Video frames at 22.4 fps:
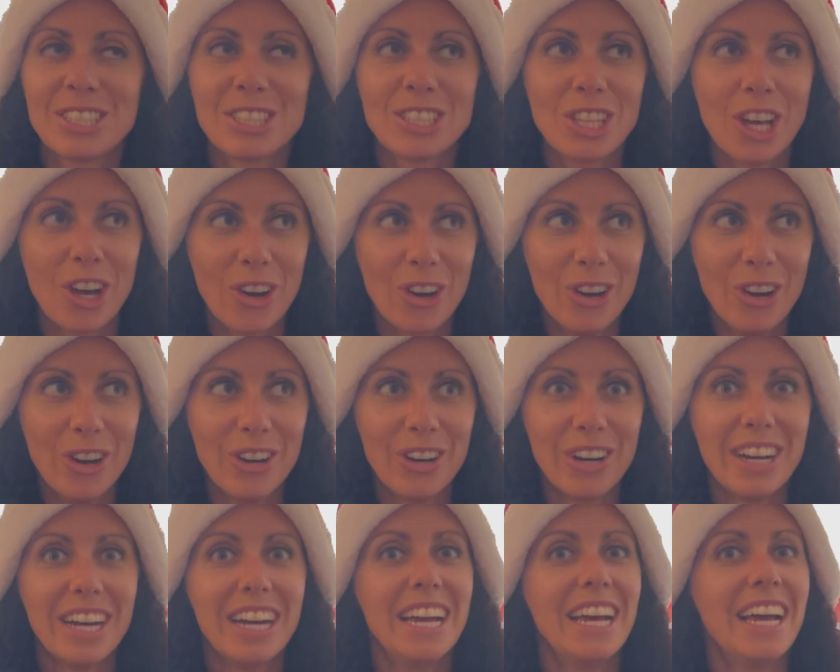
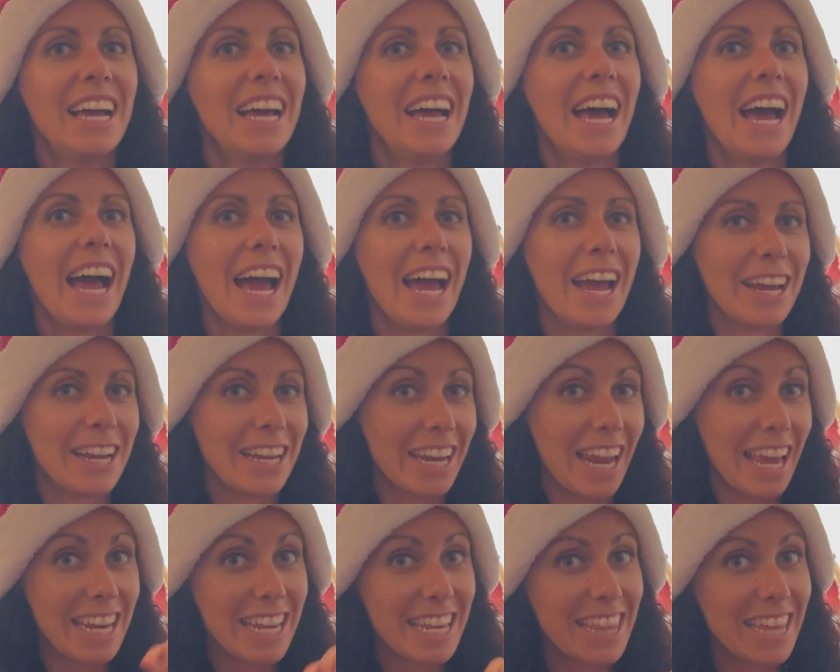So
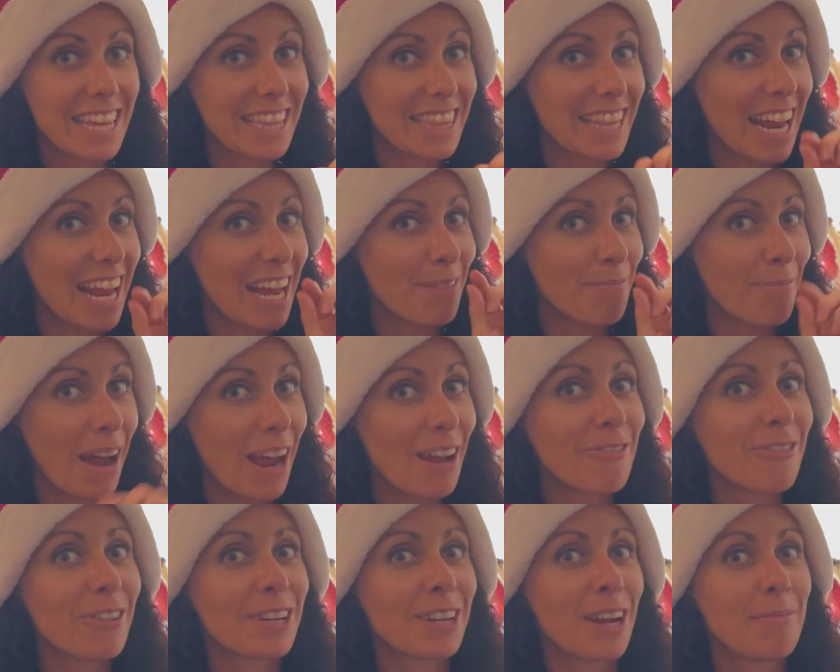anything that I buy
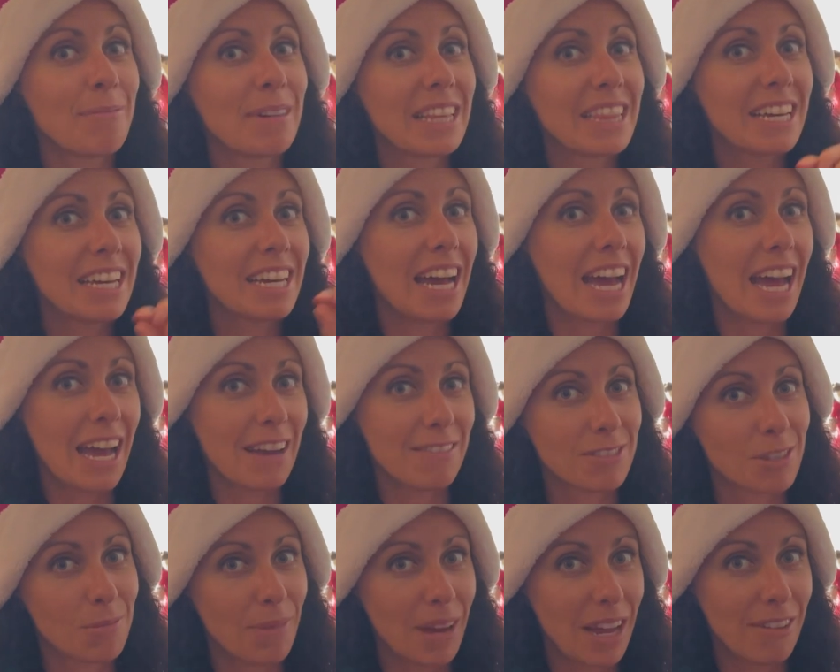for Camila, I
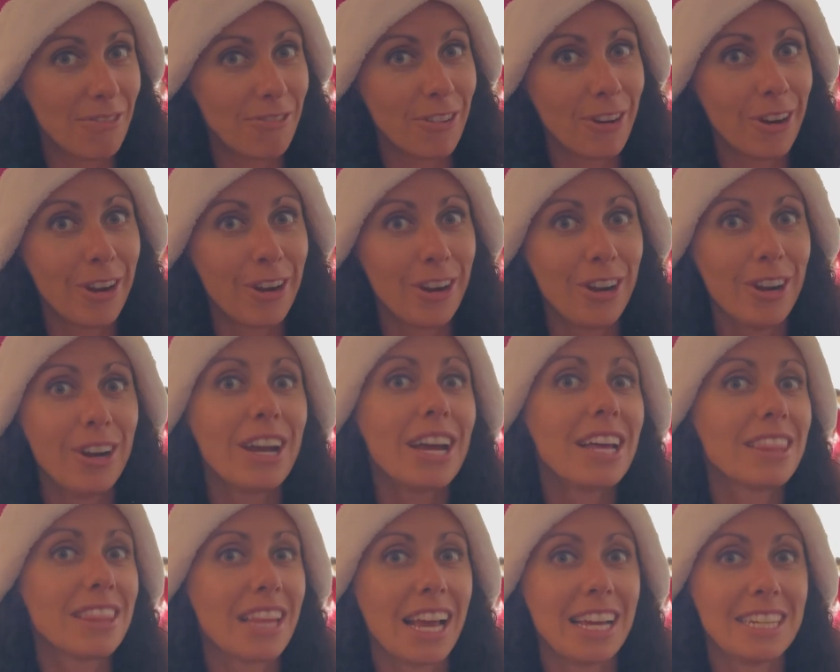have to buy for
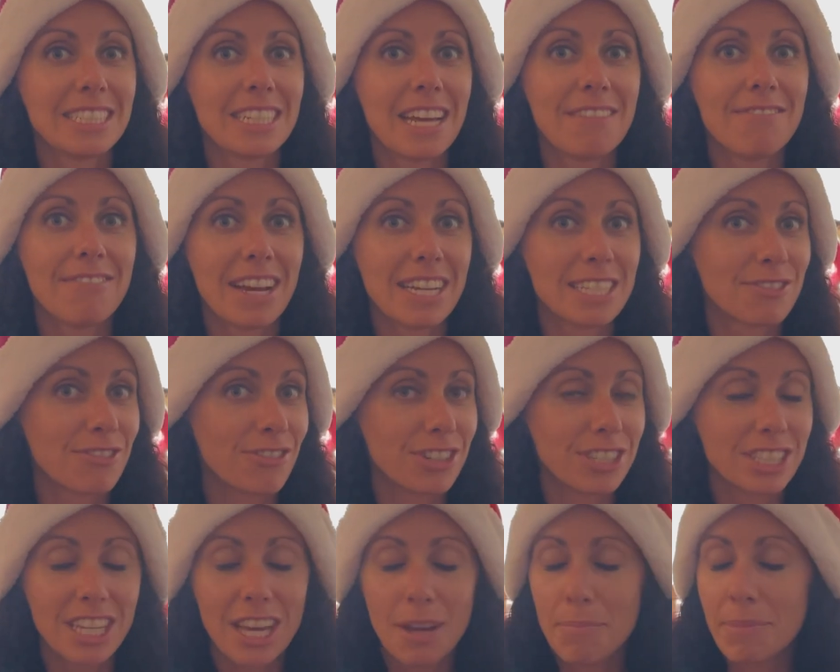Elijah, vice
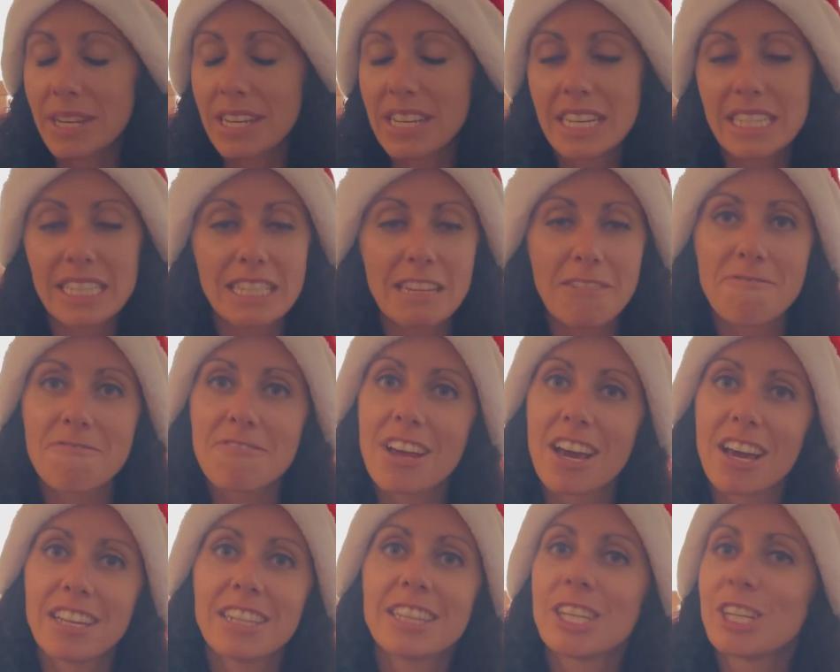versa, because if
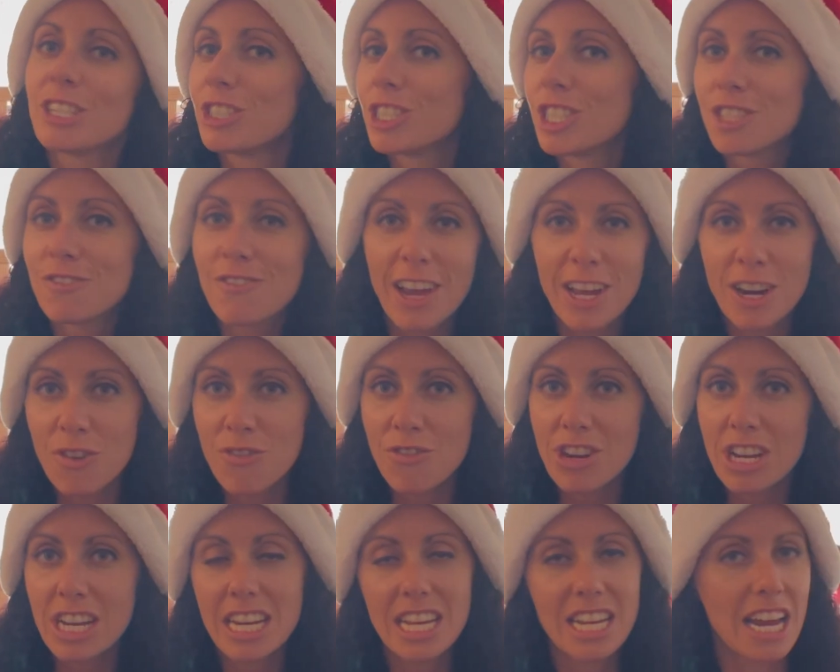not, they just fight
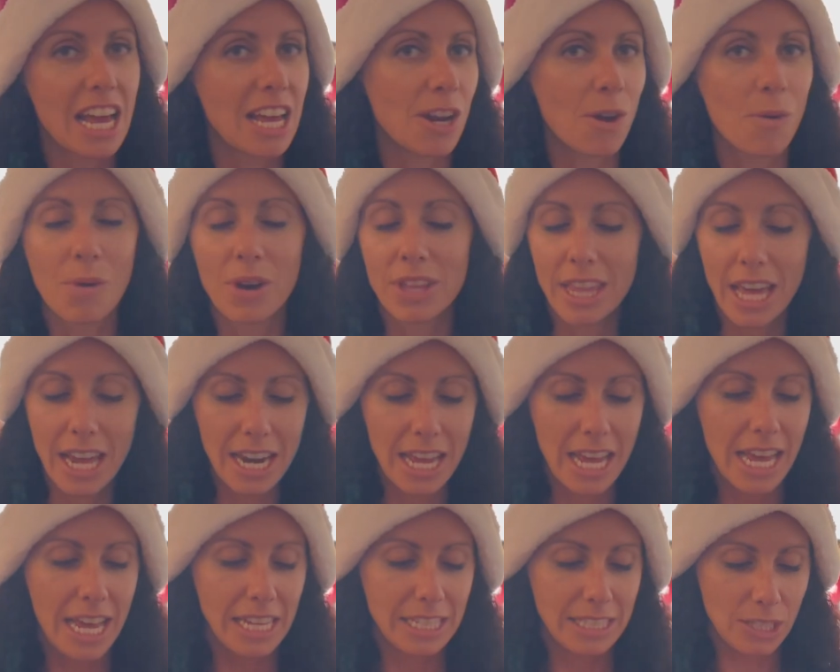over it, and I don't want that.
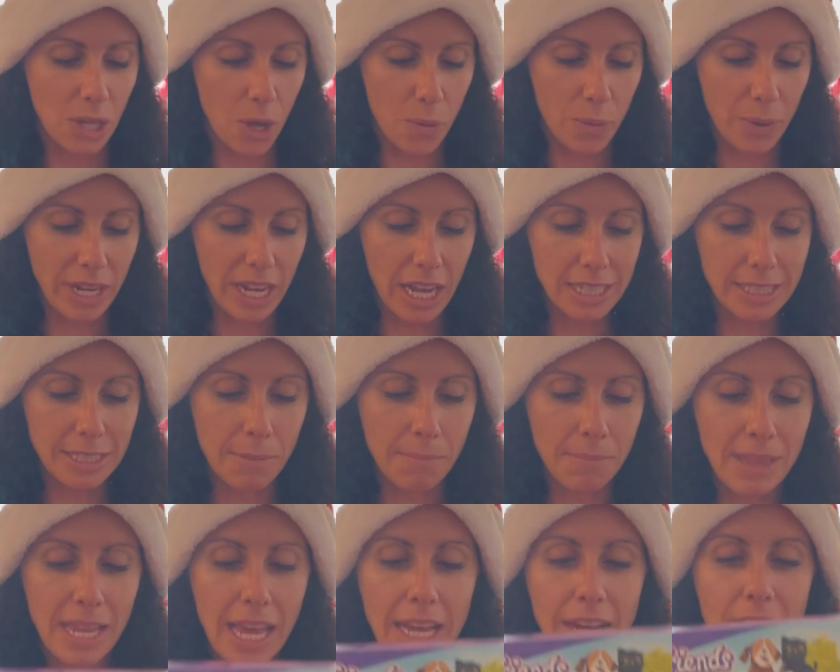So we got
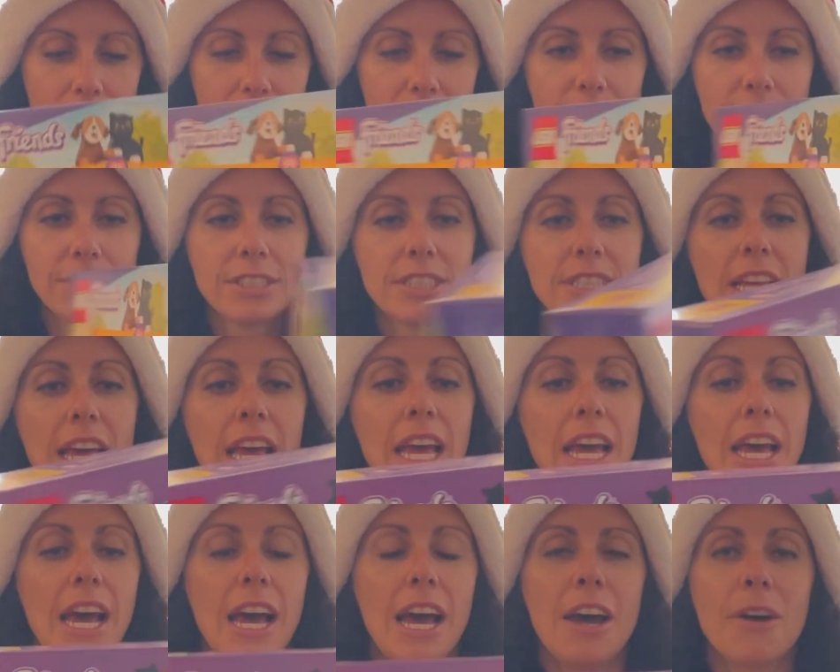some Legos.
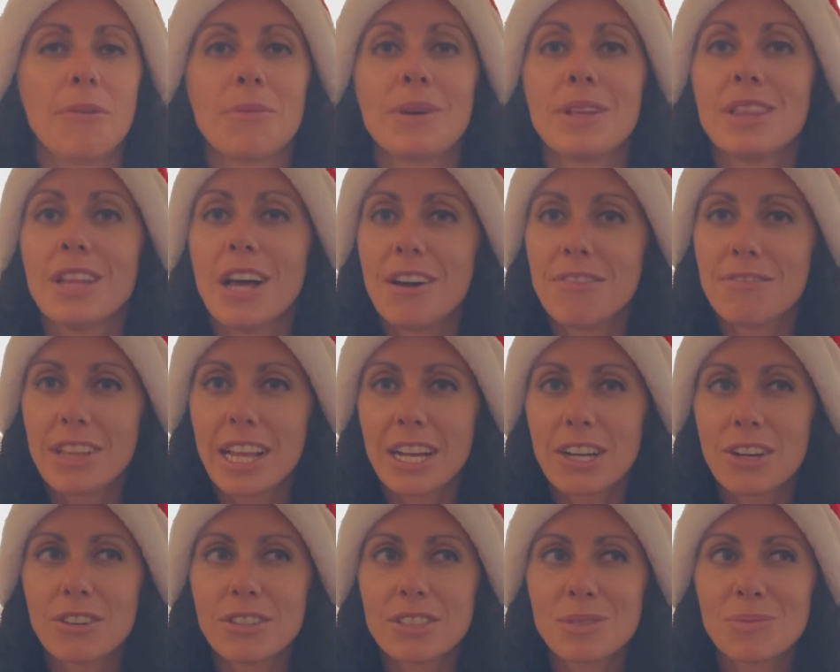We love
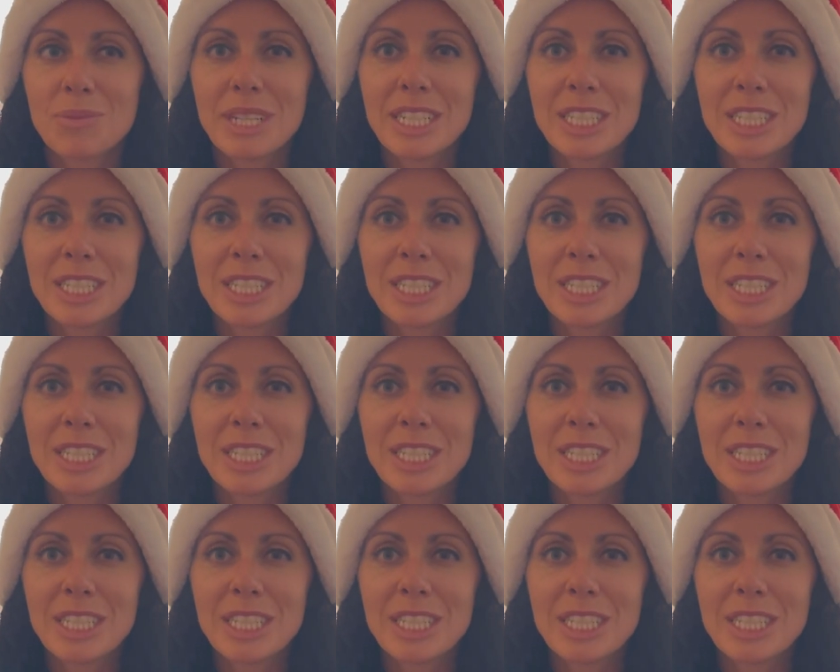Legos.